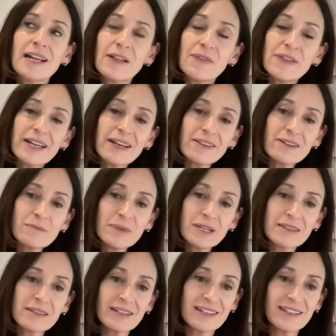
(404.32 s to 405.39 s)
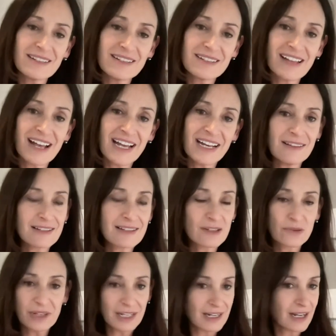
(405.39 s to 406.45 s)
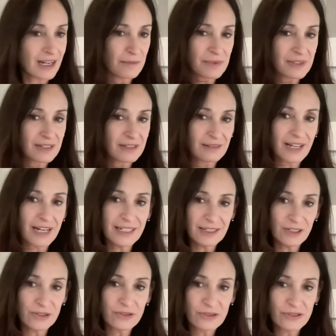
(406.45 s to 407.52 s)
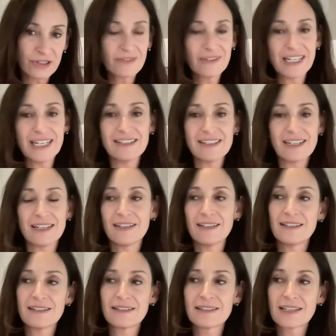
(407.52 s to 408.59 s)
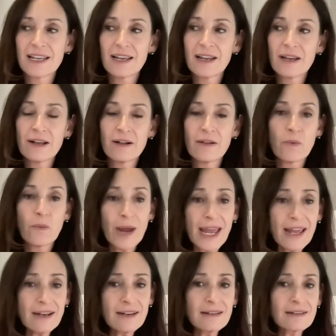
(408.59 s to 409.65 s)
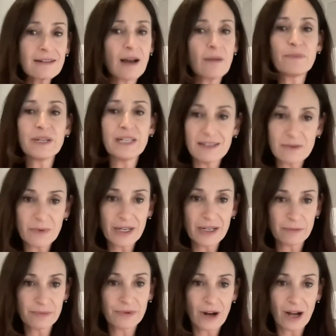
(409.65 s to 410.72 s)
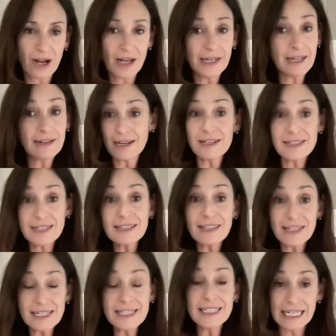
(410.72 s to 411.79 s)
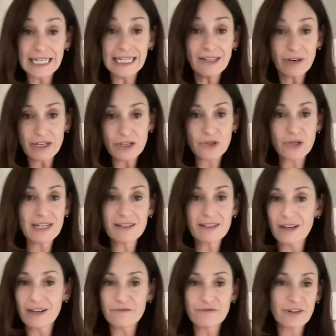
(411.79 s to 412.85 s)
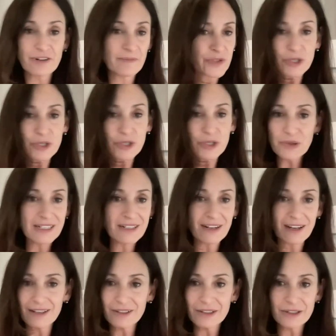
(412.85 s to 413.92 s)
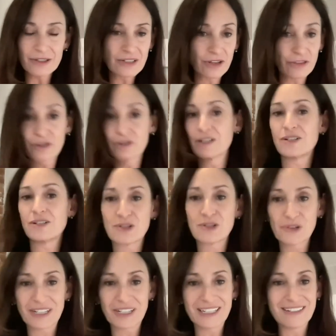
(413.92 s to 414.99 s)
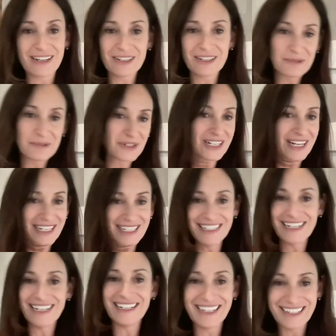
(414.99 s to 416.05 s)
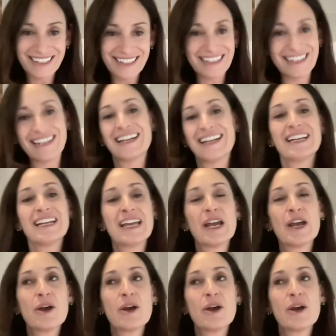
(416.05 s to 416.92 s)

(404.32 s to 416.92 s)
And the other myth is that, and this is really comes to light in your surveys, is when companies went abroad, and indeed they did, right? Trade has gone from two trillion dollars to thirty-two trillion dollars between nineteen eighty and today.